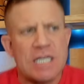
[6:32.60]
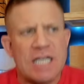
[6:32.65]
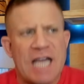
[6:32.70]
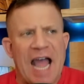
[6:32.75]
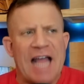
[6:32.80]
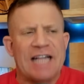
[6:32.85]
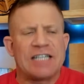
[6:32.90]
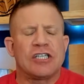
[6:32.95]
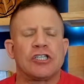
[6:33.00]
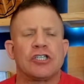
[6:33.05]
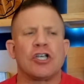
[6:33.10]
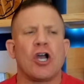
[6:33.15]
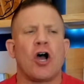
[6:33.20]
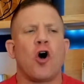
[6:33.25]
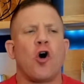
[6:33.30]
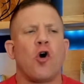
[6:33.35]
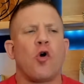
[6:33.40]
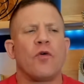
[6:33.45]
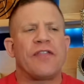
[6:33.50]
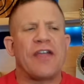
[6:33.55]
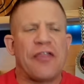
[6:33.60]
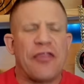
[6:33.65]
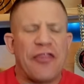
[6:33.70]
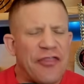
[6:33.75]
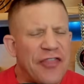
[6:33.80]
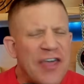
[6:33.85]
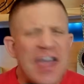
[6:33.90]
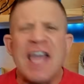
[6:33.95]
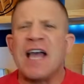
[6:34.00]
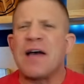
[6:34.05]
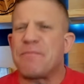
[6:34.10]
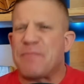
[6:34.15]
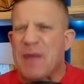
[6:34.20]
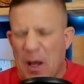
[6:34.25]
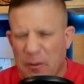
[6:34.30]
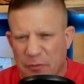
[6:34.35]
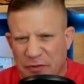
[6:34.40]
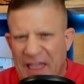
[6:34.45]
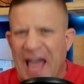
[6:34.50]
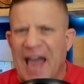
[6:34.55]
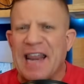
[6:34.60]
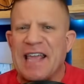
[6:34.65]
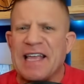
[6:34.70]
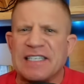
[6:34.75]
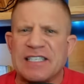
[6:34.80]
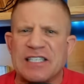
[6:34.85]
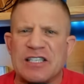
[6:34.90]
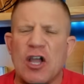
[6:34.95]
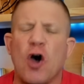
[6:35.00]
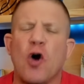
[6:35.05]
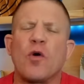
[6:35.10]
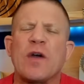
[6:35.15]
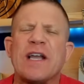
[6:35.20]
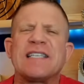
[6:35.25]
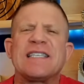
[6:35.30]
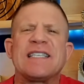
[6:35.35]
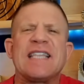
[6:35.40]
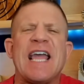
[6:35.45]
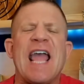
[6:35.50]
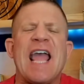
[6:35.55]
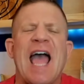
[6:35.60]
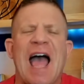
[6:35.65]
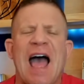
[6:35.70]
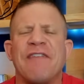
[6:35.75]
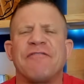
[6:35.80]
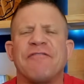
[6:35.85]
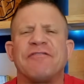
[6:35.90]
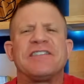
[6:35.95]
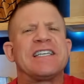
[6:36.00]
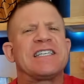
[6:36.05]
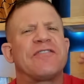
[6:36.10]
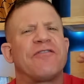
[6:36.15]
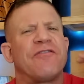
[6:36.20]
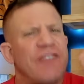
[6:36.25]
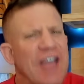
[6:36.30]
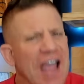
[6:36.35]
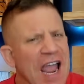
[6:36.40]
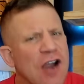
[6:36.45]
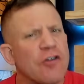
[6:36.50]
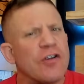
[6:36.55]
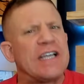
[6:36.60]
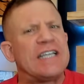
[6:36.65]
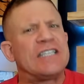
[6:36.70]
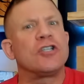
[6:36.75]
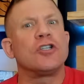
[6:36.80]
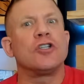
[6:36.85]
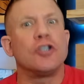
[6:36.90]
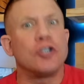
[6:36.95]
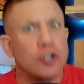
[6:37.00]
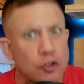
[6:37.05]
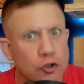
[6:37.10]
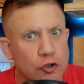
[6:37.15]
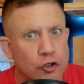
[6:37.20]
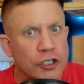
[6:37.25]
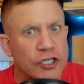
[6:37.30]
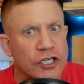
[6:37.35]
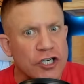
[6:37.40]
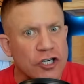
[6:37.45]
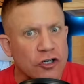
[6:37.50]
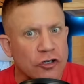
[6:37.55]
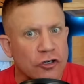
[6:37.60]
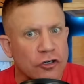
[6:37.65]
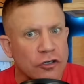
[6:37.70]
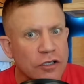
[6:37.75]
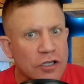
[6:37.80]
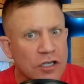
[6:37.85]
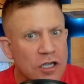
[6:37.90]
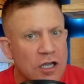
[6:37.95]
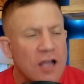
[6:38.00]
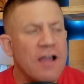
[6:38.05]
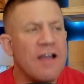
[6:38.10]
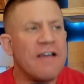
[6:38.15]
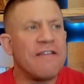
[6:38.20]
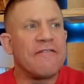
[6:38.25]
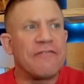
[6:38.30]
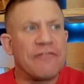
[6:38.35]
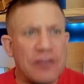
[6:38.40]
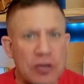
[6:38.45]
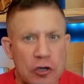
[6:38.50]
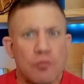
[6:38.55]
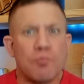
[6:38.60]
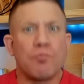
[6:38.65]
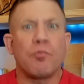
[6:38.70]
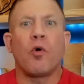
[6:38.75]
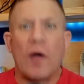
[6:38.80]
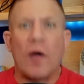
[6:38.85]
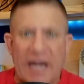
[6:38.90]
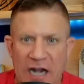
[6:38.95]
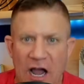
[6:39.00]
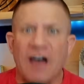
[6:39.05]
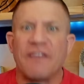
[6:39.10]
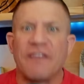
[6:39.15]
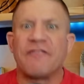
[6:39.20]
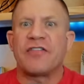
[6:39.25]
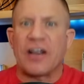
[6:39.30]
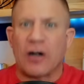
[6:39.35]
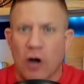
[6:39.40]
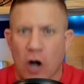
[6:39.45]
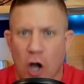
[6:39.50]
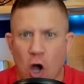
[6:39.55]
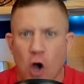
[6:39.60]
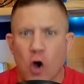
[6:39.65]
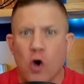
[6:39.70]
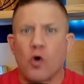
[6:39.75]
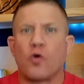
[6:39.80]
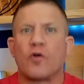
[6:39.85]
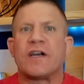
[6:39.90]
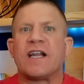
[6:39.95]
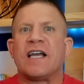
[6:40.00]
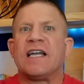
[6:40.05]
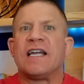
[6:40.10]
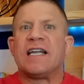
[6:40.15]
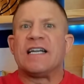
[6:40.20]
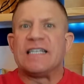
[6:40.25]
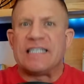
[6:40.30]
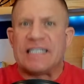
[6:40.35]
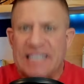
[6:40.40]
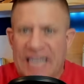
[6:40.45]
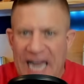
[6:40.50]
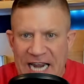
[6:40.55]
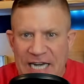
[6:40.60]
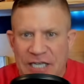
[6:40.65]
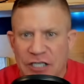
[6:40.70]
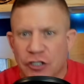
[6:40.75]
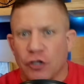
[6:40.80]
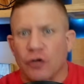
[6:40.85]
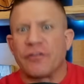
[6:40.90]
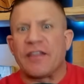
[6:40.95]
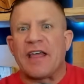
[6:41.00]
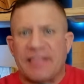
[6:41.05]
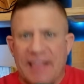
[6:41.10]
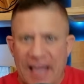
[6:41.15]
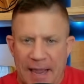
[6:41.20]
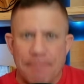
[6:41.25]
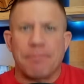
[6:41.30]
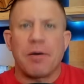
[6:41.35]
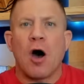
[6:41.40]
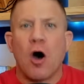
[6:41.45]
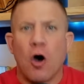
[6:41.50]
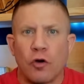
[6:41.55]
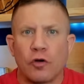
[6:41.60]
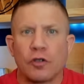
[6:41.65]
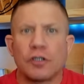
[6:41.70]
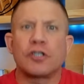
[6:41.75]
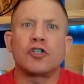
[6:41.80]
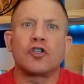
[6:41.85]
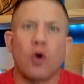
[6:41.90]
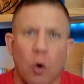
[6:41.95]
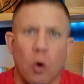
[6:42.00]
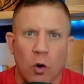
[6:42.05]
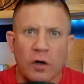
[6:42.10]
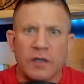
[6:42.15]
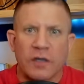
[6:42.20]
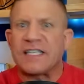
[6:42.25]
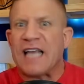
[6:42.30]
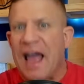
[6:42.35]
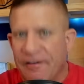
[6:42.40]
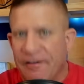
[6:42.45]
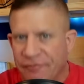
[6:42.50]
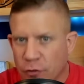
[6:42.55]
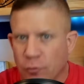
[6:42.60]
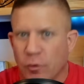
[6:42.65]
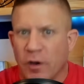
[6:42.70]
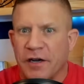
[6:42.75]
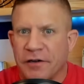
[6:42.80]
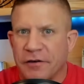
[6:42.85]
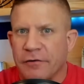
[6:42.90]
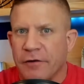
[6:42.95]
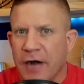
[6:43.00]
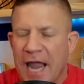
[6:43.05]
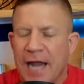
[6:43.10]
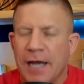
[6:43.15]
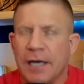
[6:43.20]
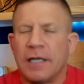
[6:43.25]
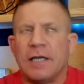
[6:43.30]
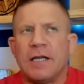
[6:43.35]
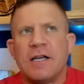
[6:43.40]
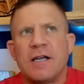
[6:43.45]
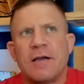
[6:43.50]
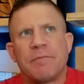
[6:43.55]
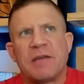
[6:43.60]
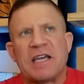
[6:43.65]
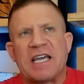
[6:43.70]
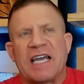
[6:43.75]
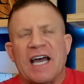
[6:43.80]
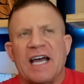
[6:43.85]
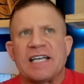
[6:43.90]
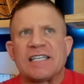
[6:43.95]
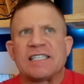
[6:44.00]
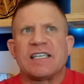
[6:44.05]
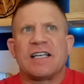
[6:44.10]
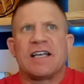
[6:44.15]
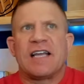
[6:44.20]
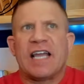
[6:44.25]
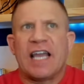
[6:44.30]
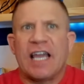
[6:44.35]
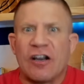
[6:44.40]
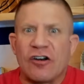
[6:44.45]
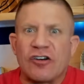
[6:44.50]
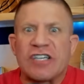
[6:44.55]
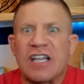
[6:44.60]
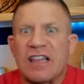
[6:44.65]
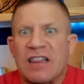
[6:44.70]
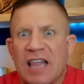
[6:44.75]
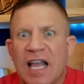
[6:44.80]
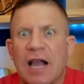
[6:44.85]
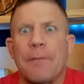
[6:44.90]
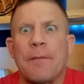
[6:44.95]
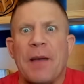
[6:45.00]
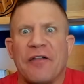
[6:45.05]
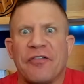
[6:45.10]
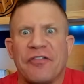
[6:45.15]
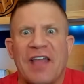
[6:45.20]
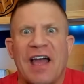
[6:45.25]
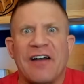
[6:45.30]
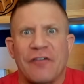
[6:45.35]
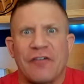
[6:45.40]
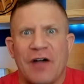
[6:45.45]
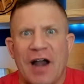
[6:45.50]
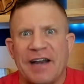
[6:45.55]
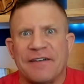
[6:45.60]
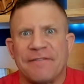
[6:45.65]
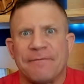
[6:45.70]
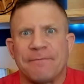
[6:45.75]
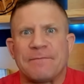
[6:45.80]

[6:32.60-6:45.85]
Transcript: And so the thing about that is, though, is they have this very delusional viewpoint of their own danger that they pose towards everyone, right? Because here's the thing about that, right?